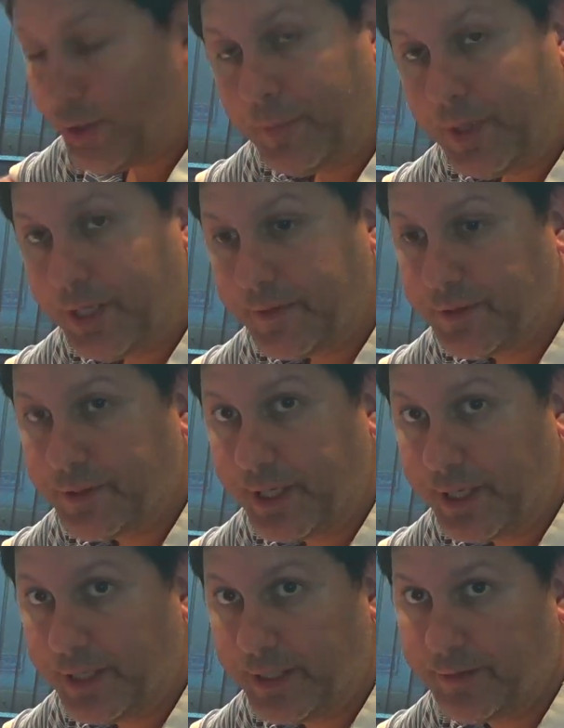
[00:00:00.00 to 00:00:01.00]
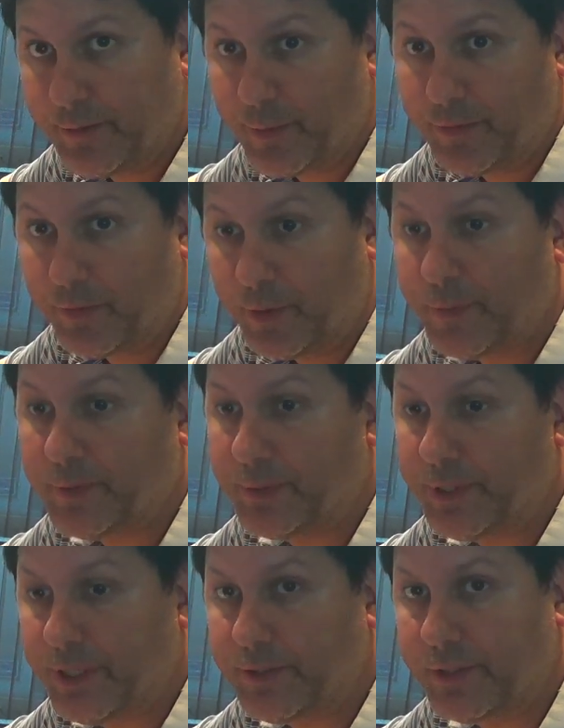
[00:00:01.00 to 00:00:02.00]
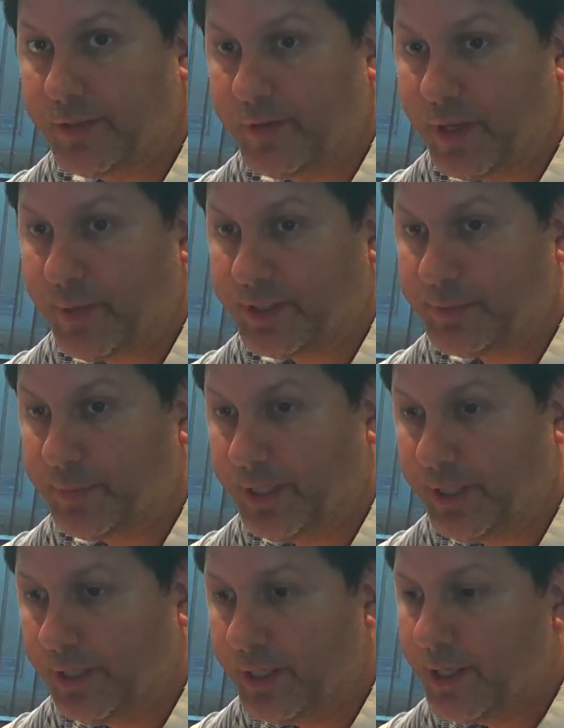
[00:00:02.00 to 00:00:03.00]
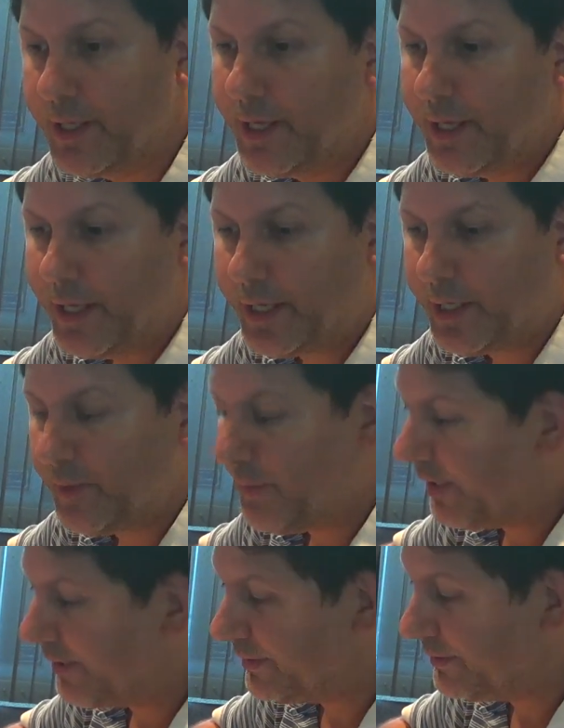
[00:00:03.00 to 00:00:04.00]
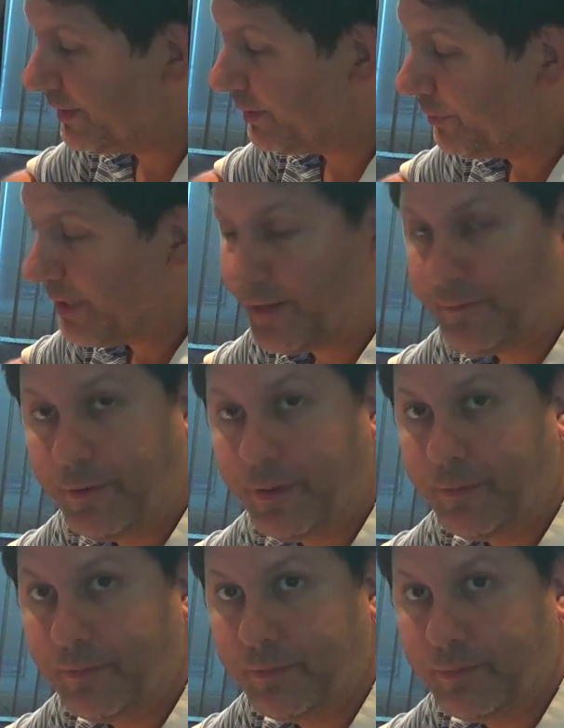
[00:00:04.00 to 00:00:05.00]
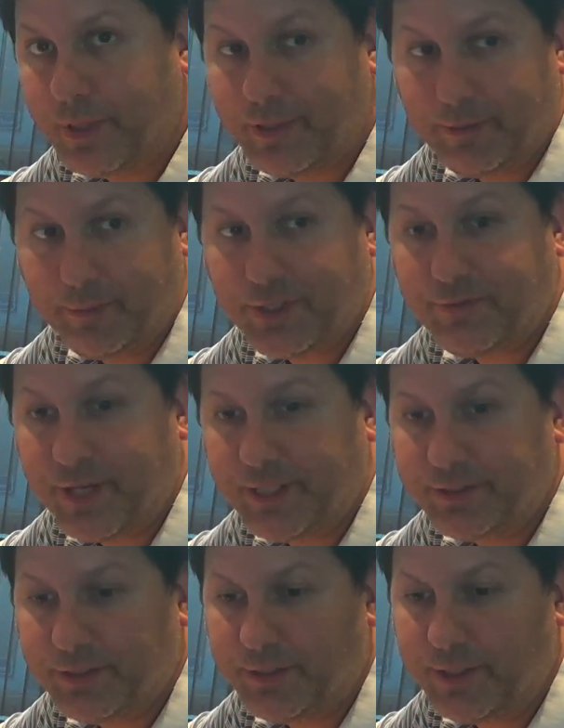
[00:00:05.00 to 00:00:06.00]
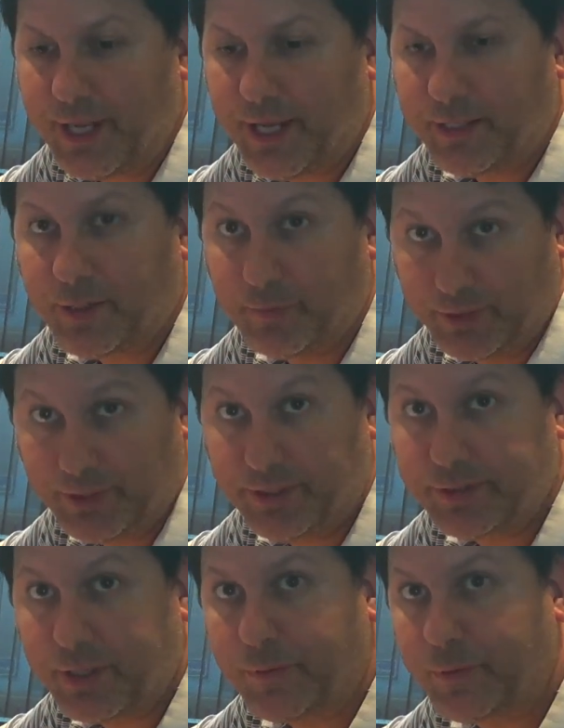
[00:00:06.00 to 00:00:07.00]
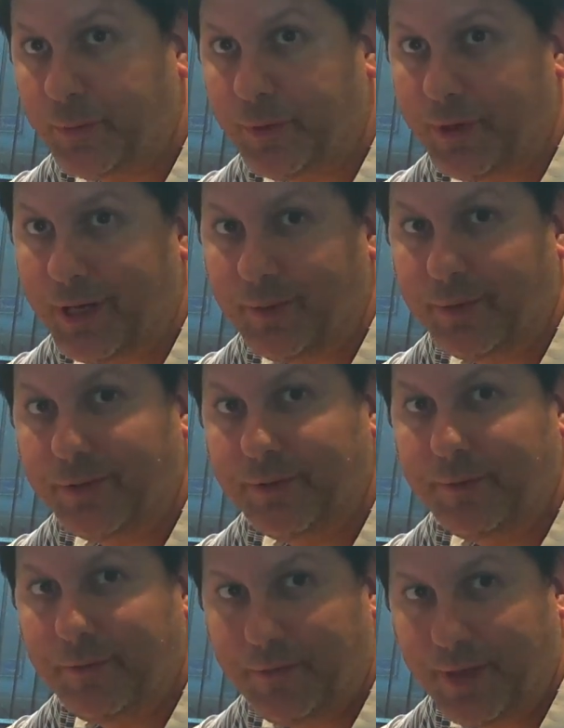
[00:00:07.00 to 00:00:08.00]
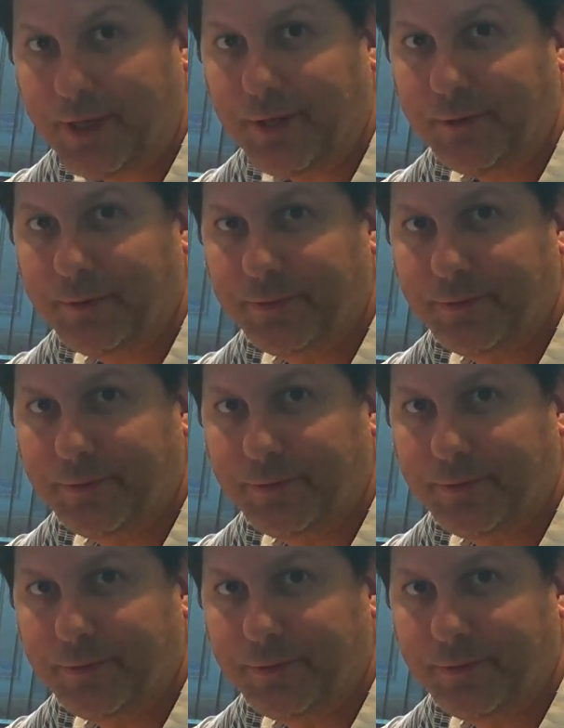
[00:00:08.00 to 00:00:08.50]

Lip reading: I hope that gives you an idea of the performance potential of the MXP. It can make the Zinc platform much faster and completely software programmable. Thank you.